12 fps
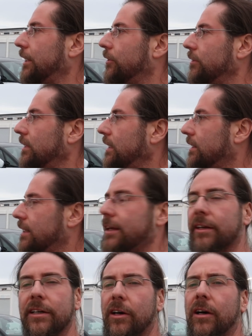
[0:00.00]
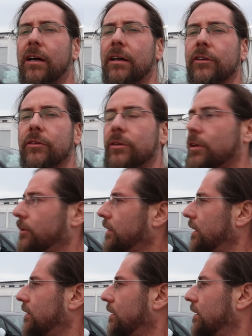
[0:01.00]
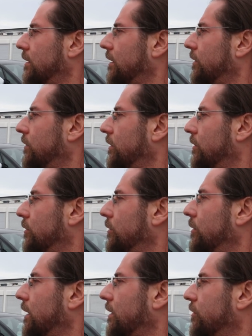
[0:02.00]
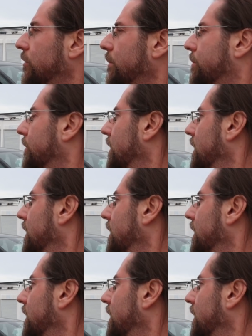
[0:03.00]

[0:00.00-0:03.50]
You don't need another car to go to do that trip.